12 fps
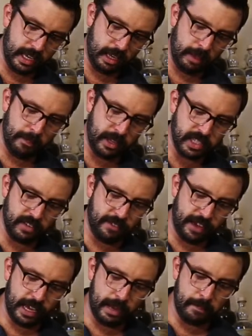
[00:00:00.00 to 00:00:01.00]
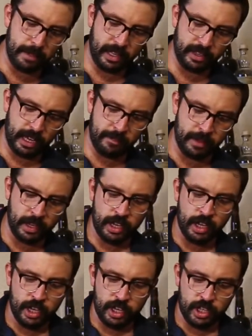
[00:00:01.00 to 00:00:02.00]
emulsify and build up,
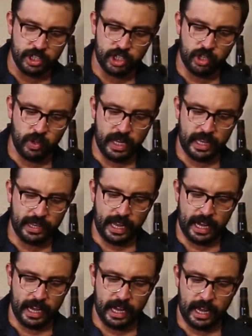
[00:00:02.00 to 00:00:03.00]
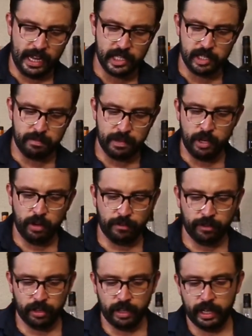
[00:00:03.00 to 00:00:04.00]
so you get that nice,
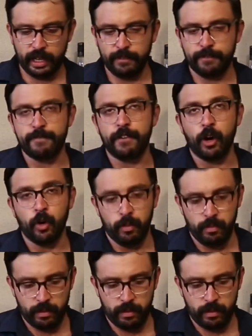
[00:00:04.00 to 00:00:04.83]
beautiful foam.